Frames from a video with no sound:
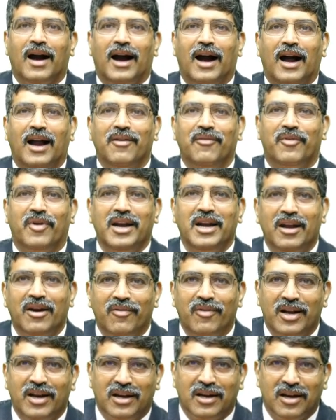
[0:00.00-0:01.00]
And
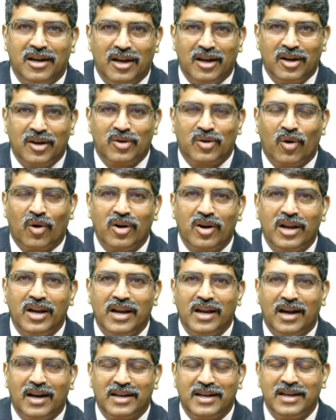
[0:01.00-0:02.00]
whenever
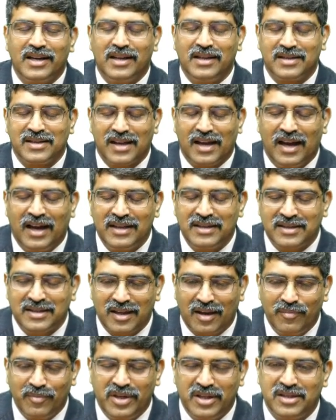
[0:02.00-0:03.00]
coronary artery has
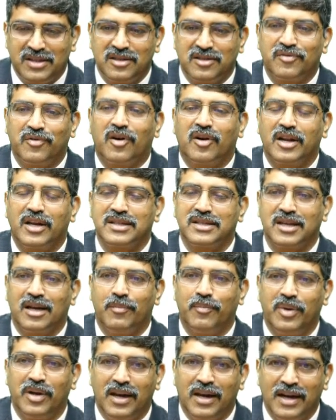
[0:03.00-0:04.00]
some disease, for
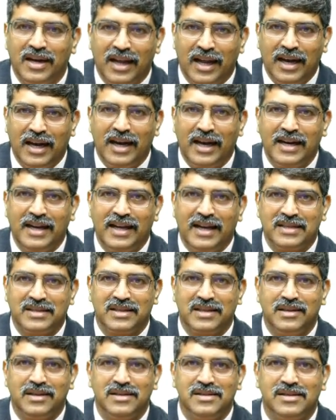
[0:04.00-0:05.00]
example an LAD has
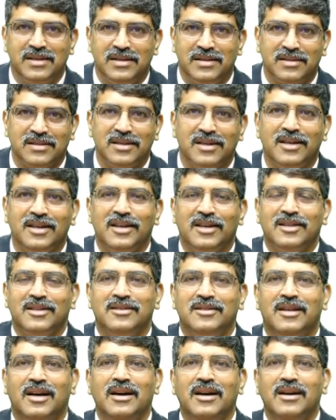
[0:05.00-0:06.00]
a disease,
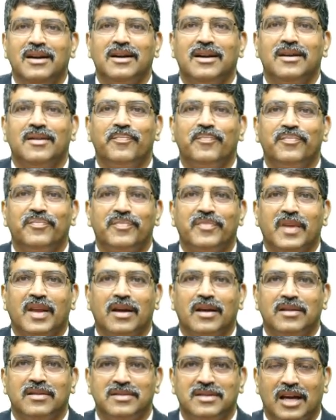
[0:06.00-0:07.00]
the
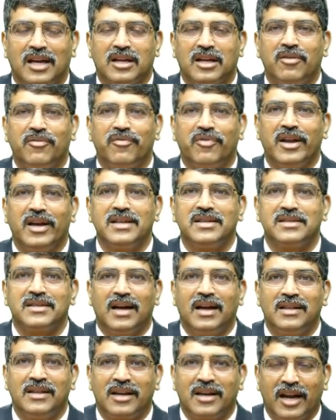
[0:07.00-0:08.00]
circumflex
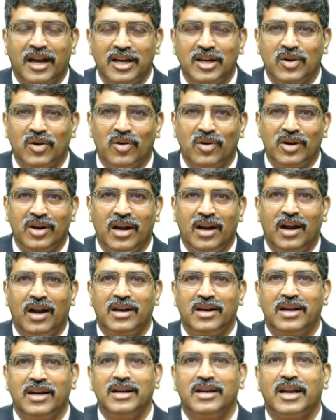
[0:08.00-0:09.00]
and the right coronary
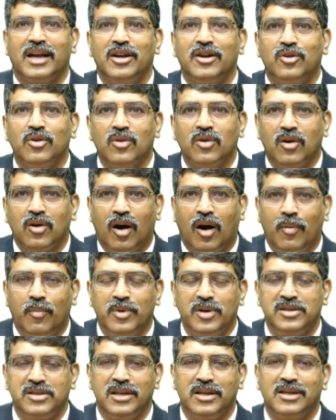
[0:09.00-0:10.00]
artery try to
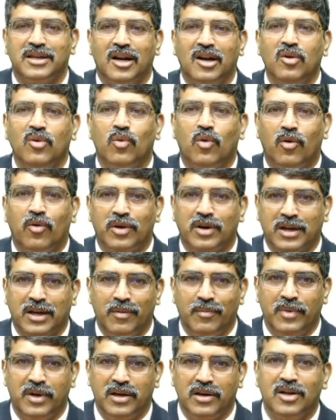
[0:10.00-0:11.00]
compensate and
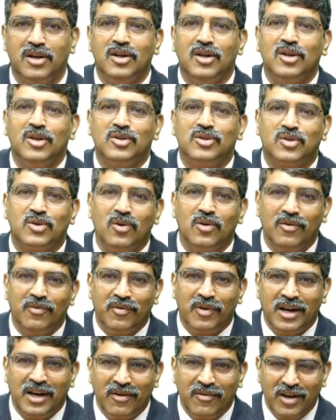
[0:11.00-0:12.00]
overcome it. So
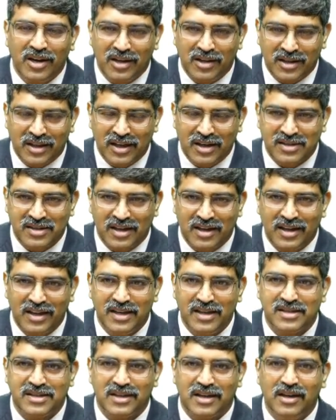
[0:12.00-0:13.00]
whenever there is a
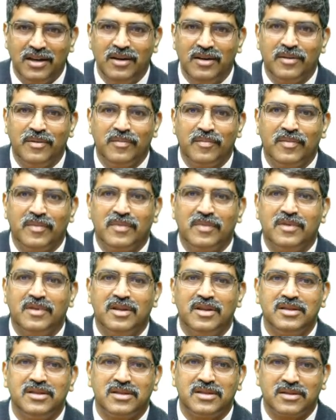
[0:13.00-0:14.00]
lesion,
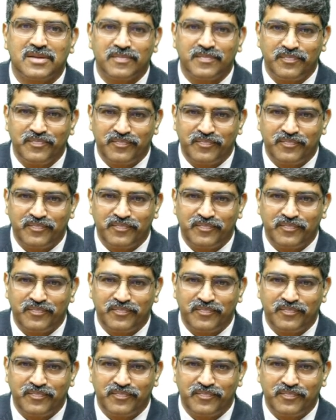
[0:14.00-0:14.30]
this